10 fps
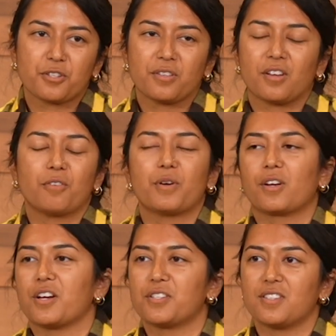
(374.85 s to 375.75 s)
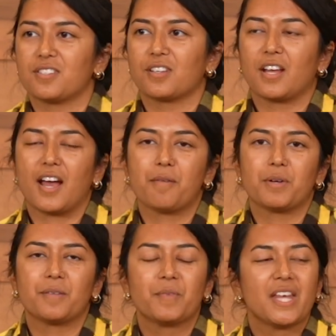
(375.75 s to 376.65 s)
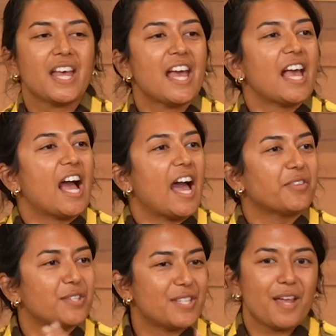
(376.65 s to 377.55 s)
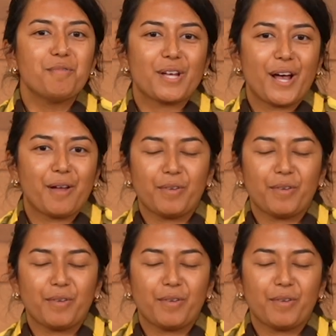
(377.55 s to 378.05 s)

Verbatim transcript: I thought, oh my gosh, this is going to happen. At the same time,